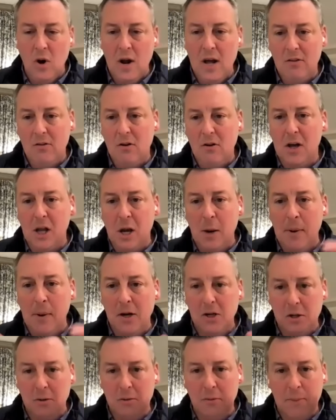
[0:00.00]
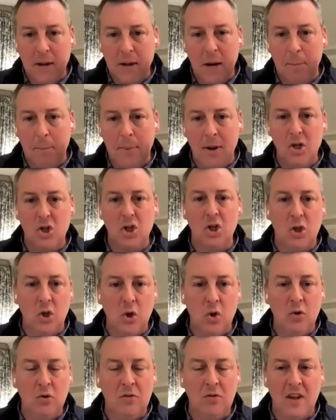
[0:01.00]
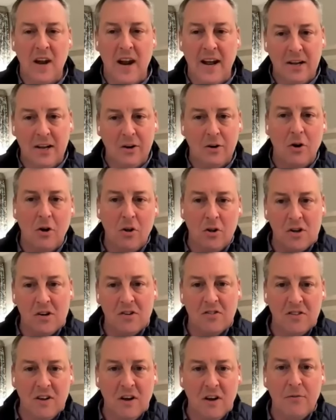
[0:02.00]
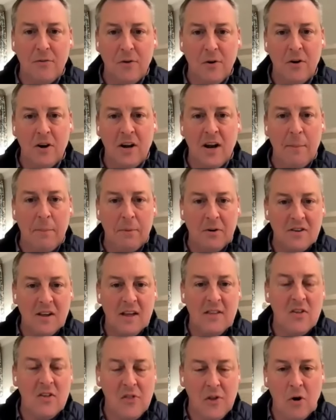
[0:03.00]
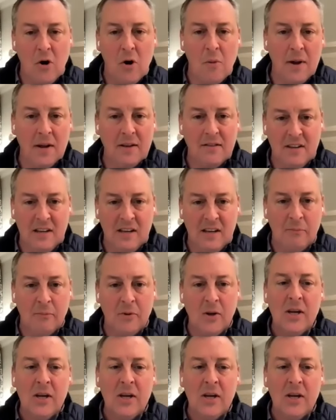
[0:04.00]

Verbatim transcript: We're not talking a bunch of, about a bunch of dudes that I can call on a cell phone and I pretend that they're on my team.